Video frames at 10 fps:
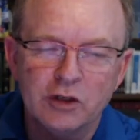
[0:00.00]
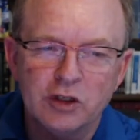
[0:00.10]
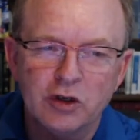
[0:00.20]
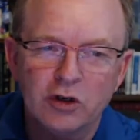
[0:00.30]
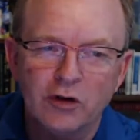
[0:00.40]
of the
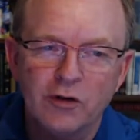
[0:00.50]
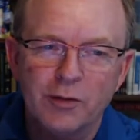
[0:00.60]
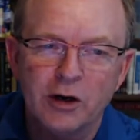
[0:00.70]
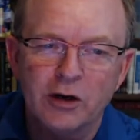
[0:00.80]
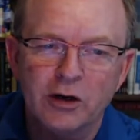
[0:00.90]
Journal of the
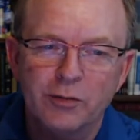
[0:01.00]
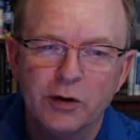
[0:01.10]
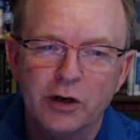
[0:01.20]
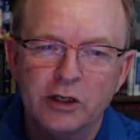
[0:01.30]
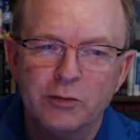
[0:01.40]
American
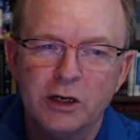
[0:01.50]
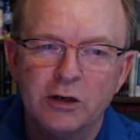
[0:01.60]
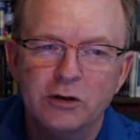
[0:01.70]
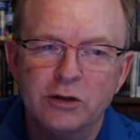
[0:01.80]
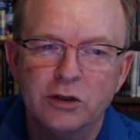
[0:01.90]
Podiatric
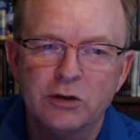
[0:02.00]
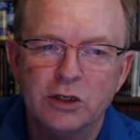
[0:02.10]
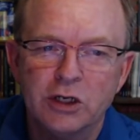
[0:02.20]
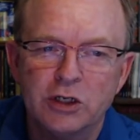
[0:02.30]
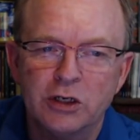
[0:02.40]
Medical
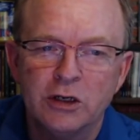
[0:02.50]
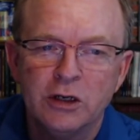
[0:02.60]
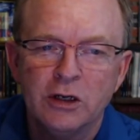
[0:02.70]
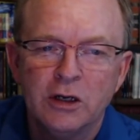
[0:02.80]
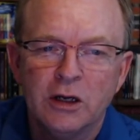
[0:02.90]
Association.
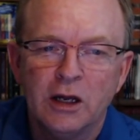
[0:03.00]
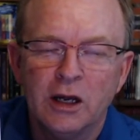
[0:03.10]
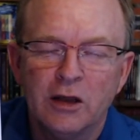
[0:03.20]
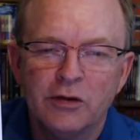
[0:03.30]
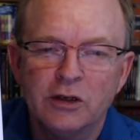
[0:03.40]

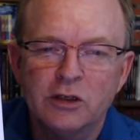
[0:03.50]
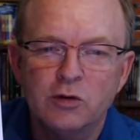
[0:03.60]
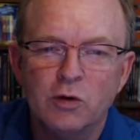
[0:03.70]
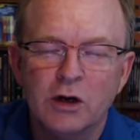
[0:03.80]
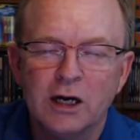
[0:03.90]
And this
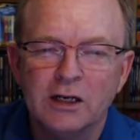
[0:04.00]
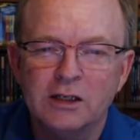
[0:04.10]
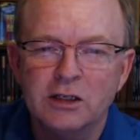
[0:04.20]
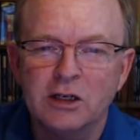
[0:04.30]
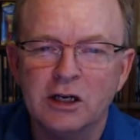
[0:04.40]
is where I
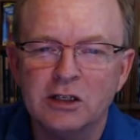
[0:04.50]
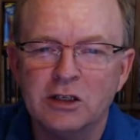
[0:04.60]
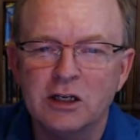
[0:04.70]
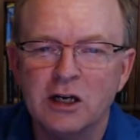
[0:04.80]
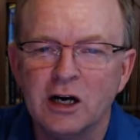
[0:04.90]
discuss
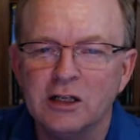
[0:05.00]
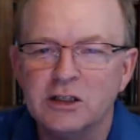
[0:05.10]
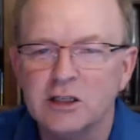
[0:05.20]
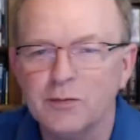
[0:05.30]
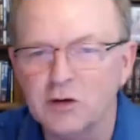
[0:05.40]
the
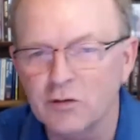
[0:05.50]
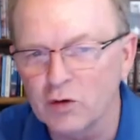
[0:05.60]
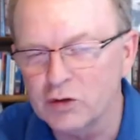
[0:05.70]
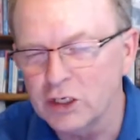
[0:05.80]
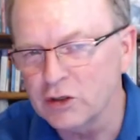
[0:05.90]
concept of
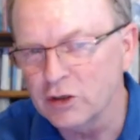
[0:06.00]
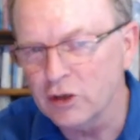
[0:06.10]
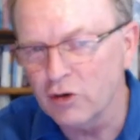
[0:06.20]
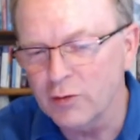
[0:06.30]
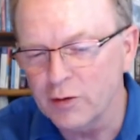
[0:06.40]
rotational
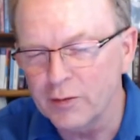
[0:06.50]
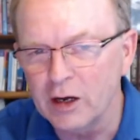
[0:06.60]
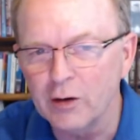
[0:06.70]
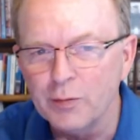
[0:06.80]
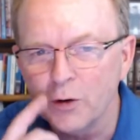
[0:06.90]
equilibrium and
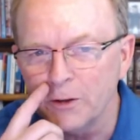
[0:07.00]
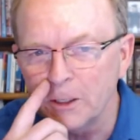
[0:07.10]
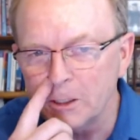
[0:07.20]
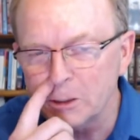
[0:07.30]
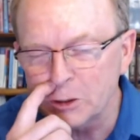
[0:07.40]
how important
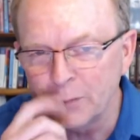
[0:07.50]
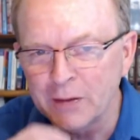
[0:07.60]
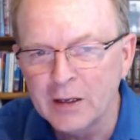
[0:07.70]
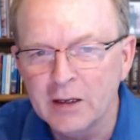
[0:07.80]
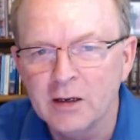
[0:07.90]
that is,
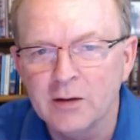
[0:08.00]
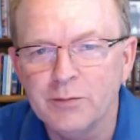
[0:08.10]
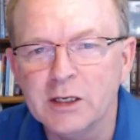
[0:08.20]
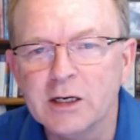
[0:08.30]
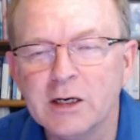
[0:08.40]

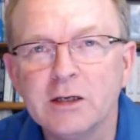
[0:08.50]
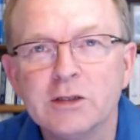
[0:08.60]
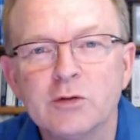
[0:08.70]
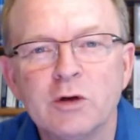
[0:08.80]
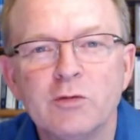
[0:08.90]

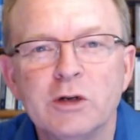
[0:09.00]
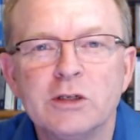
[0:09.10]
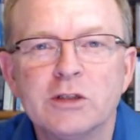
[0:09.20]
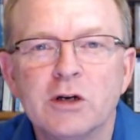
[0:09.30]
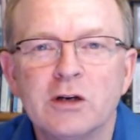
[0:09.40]
because when we
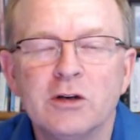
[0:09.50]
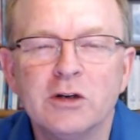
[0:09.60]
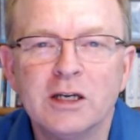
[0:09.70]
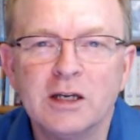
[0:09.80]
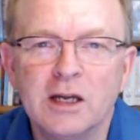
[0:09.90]
start
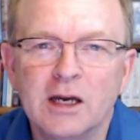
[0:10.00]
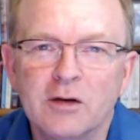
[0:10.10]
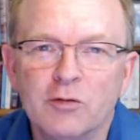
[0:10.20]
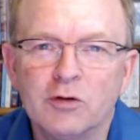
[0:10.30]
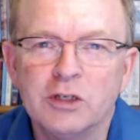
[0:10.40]
looking
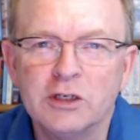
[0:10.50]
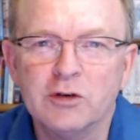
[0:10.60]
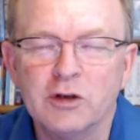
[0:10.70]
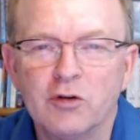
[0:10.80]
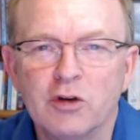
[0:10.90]
at
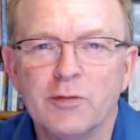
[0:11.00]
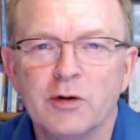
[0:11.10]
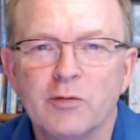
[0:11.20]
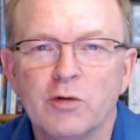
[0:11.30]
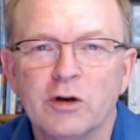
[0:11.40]
rotational
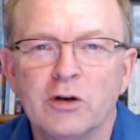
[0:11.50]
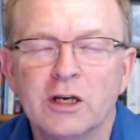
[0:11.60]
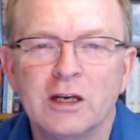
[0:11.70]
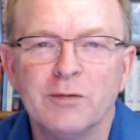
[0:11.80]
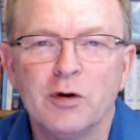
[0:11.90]
equilibrium, we're
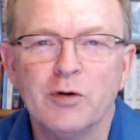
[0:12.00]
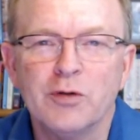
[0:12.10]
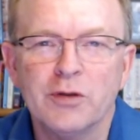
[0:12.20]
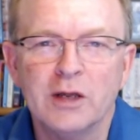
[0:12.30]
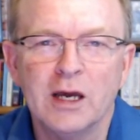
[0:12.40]
looking
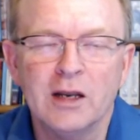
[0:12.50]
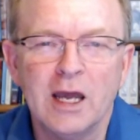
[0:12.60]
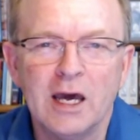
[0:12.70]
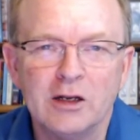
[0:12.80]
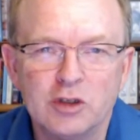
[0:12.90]
both at
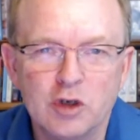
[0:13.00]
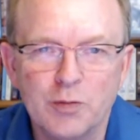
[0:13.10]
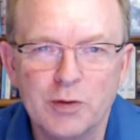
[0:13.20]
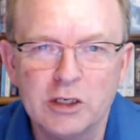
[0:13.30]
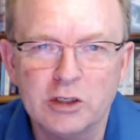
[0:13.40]
adding
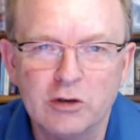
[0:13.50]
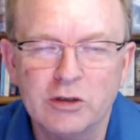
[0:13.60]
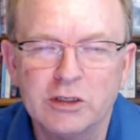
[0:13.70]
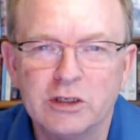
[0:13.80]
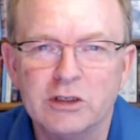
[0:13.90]
supination to
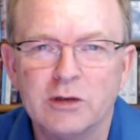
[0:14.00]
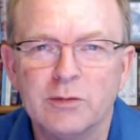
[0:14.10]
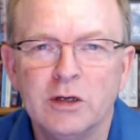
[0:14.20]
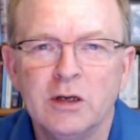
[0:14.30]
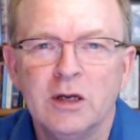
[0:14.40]
the
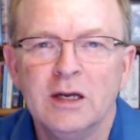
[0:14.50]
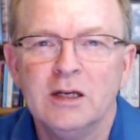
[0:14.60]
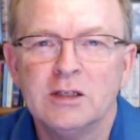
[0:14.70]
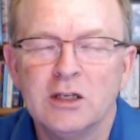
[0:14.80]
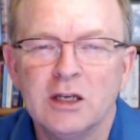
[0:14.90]
system,
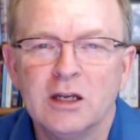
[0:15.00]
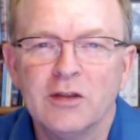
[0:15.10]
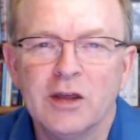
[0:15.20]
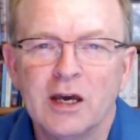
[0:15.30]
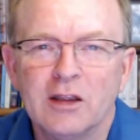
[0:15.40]

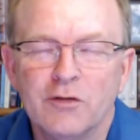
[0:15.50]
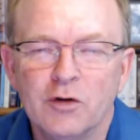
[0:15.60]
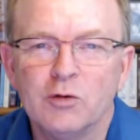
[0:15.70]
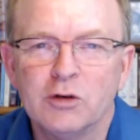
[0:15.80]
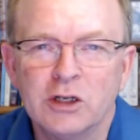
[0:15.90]
seeing that the
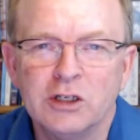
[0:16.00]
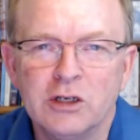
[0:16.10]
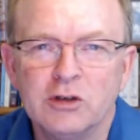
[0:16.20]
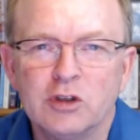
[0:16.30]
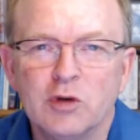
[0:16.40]
foot will
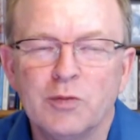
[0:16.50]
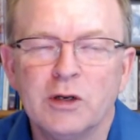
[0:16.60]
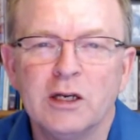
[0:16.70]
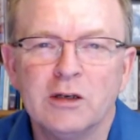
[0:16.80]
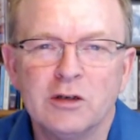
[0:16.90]
continue to
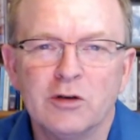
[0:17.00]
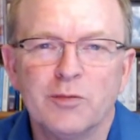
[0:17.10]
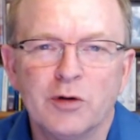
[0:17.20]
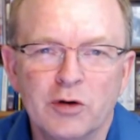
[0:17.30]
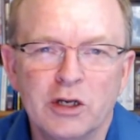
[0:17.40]
supinate until the
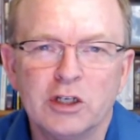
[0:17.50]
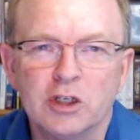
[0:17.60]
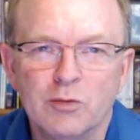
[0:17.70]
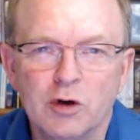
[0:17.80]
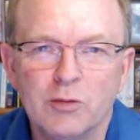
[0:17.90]

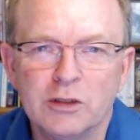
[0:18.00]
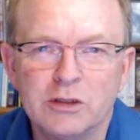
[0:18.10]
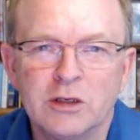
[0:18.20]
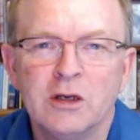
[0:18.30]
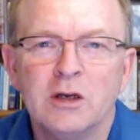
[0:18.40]
pronation
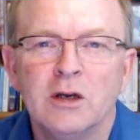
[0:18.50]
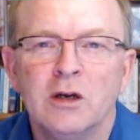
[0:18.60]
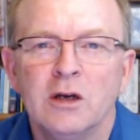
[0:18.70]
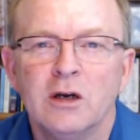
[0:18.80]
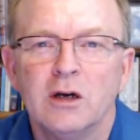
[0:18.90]
moments
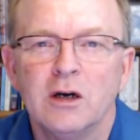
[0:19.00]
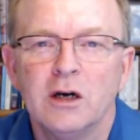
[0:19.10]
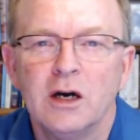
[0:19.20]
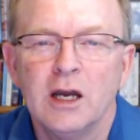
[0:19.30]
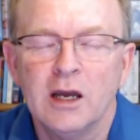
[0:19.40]

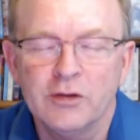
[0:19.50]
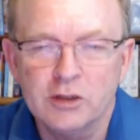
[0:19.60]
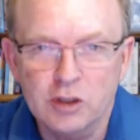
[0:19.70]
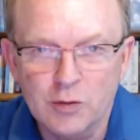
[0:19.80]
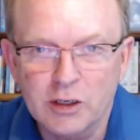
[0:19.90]
uh, and the
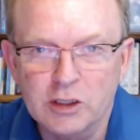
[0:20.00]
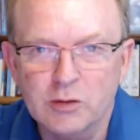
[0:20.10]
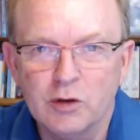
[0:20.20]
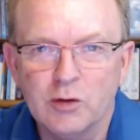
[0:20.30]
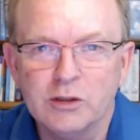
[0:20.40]

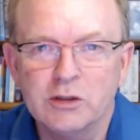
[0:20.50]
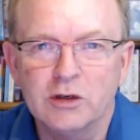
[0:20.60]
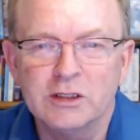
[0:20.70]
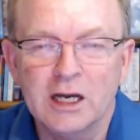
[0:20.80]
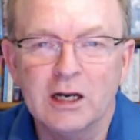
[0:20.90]
supination moments
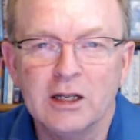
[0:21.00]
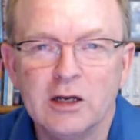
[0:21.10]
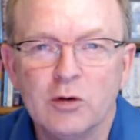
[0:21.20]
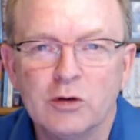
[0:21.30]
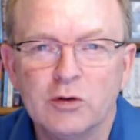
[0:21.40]
are exactly
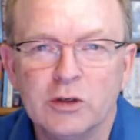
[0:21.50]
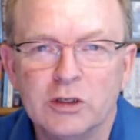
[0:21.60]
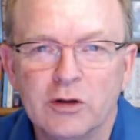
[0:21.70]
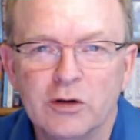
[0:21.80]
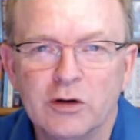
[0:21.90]
equal to each
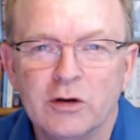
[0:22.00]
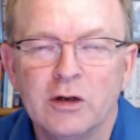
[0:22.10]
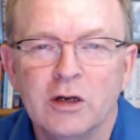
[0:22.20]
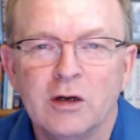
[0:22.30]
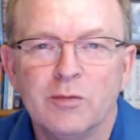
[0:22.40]
other.
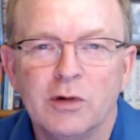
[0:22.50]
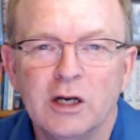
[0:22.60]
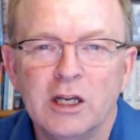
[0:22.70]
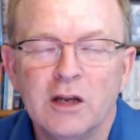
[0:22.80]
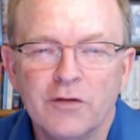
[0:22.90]

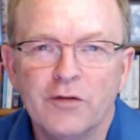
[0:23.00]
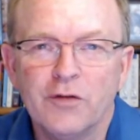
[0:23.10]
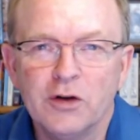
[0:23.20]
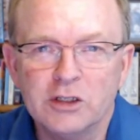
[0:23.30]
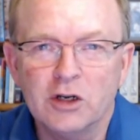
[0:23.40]
But if the
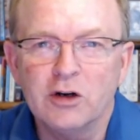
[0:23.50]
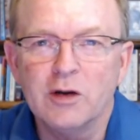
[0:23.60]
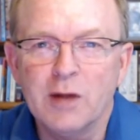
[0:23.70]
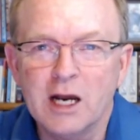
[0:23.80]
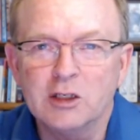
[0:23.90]
foot is
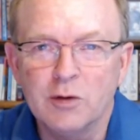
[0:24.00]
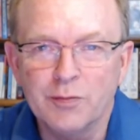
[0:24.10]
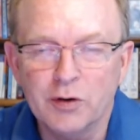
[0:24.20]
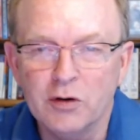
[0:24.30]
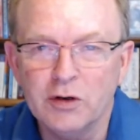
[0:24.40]
already
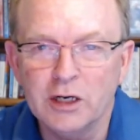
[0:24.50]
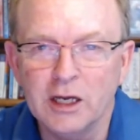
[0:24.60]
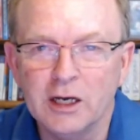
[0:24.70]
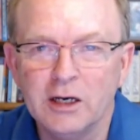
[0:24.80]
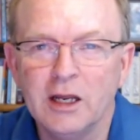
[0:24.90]
maximally
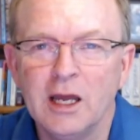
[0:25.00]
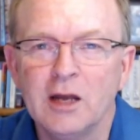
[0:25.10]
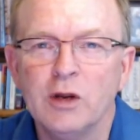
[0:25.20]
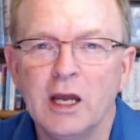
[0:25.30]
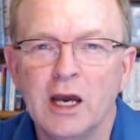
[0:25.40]
pronated
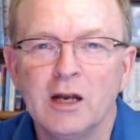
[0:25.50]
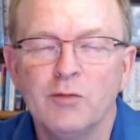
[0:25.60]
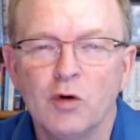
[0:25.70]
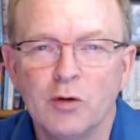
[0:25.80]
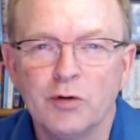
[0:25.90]
and we add
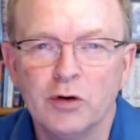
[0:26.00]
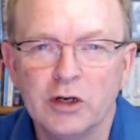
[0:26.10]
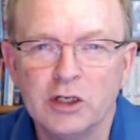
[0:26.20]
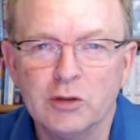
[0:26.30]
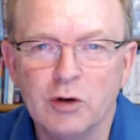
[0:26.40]
more
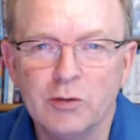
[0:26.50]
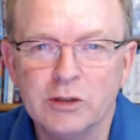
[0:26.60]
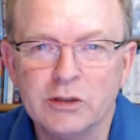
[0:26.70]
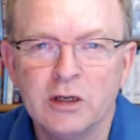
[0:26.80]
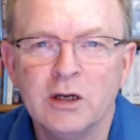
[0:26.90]
pronation
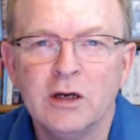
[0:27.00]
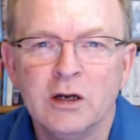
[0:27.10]
moments,